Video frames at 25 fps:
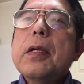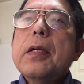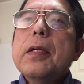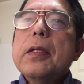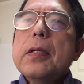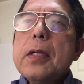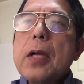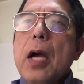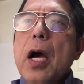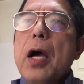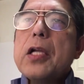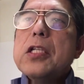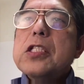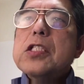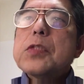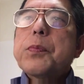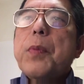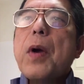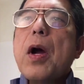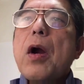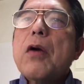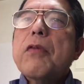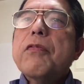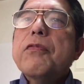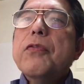God's
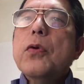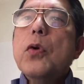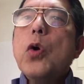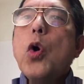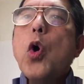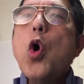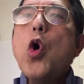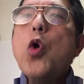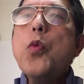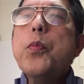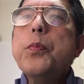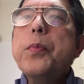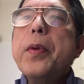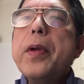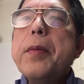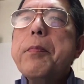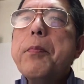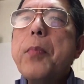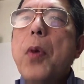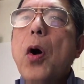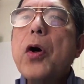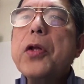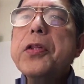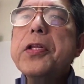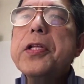powerful hope
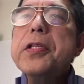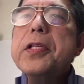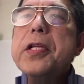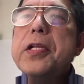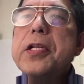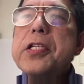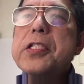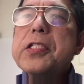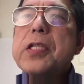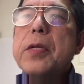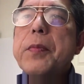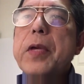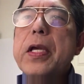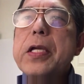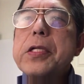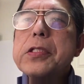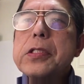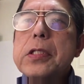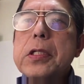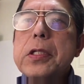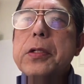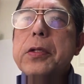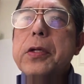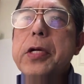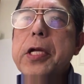embodied in His
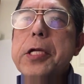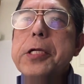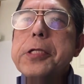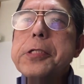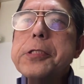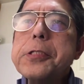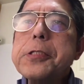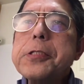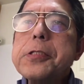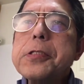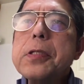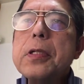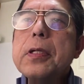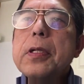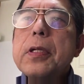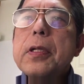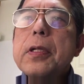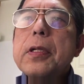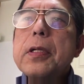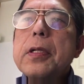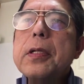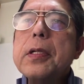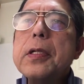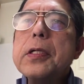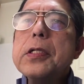amazing grace,
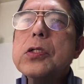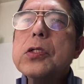His